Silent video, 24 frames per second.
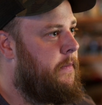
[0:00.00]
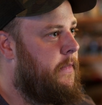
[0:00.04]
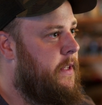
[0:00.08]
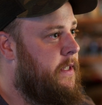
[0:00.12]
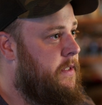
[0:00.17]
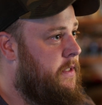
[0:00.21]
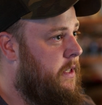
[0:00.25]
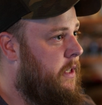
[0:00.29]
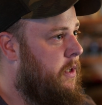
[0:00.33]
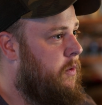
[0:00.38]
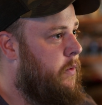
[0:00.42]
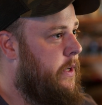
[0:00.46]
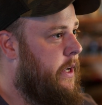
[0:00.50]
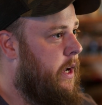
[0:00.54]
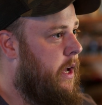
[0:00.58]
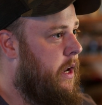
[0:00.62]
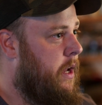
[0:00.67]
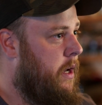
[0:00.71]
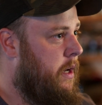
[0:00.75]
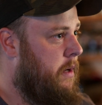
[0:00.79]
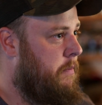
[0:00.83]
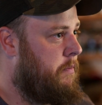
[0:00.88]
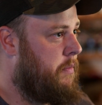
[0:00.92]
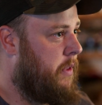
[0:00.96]
This year we got
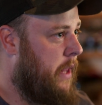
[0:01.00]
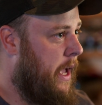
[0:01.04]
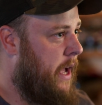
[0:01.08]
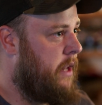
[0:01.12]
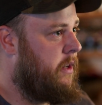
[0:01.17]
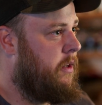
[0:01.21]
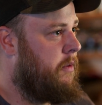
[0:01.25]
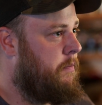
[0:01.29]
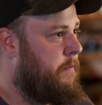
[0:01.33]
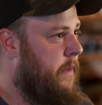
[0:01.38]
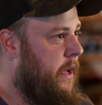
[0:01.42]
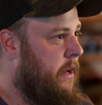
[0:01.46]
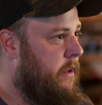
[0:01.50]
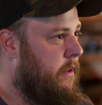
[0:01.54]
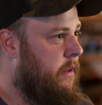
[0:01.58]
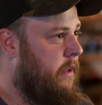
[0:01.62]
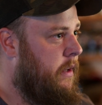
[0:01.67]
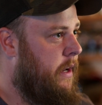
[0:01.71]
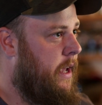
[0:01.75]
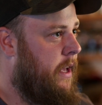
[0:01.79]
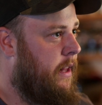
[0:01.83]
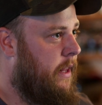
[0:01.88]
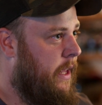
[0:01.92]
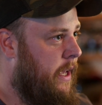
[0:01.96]
a platinum medal in
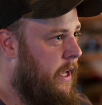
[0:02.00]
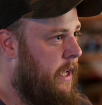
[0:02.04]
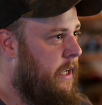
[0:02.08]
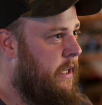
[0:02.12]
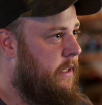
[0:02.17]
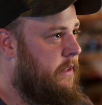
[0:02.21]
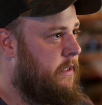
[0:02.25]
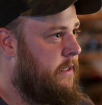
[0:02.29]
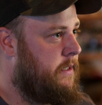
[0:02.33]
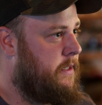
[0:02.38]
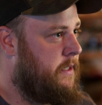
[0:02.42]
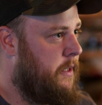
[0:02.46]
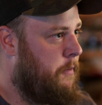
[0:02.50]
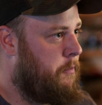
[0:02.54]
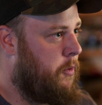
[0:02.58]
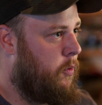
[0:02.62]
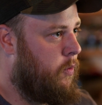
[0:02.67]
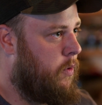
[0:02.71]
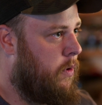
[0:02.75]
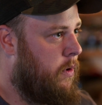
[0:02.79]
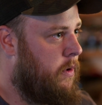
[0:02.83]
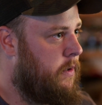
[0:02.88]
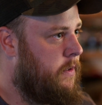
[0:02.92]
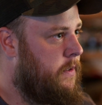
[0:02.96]
LA at the SIP
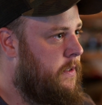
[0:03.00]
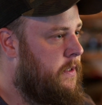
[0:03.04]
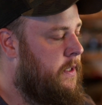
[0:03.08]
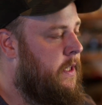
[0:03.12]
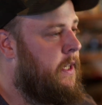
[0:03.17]
Awards.